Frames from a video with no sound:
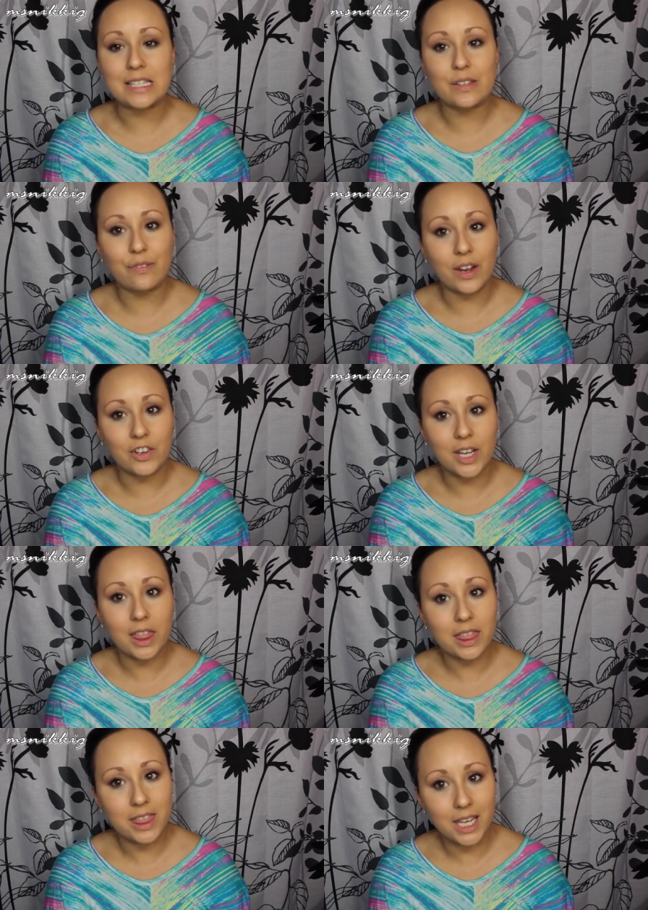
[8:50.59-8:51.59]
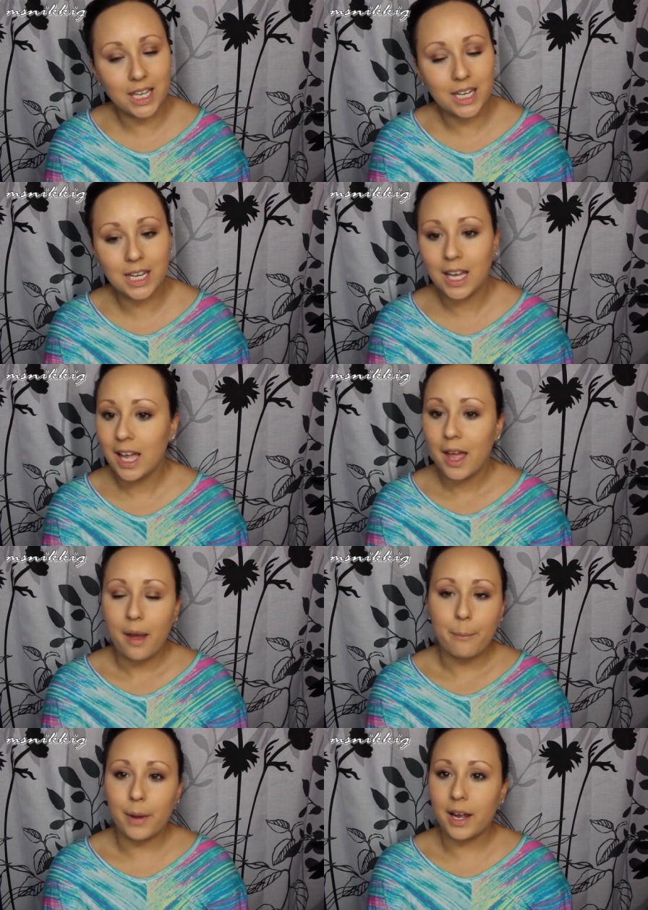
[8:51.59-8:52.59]
it's very thin.
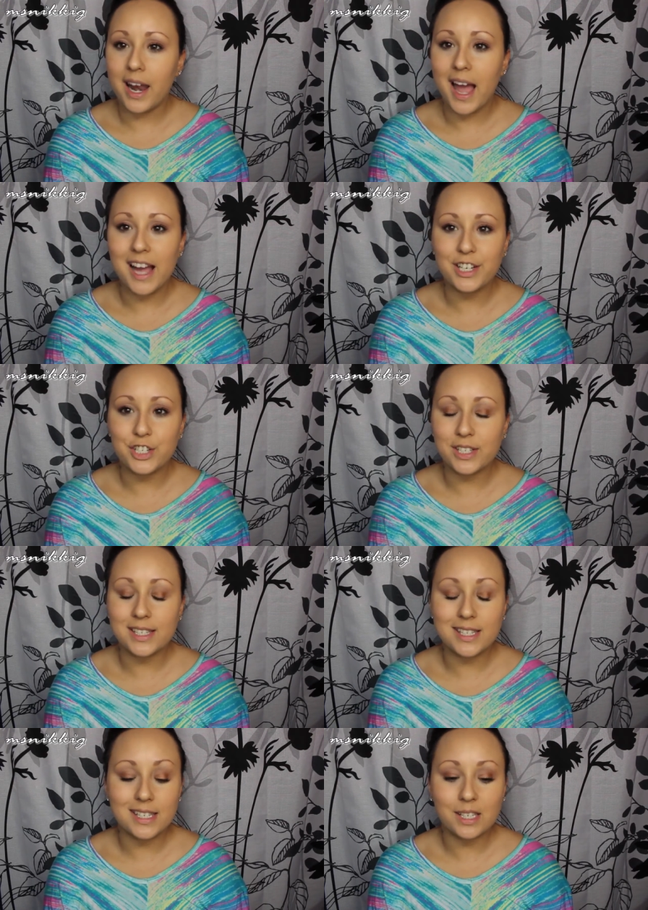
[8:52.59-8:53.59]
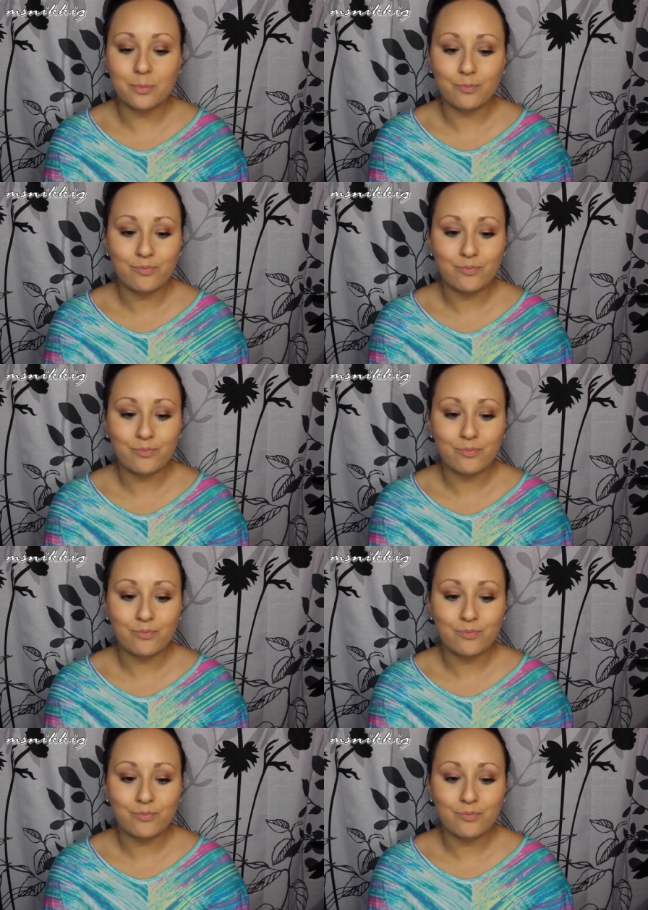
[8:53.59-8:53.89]
But I just,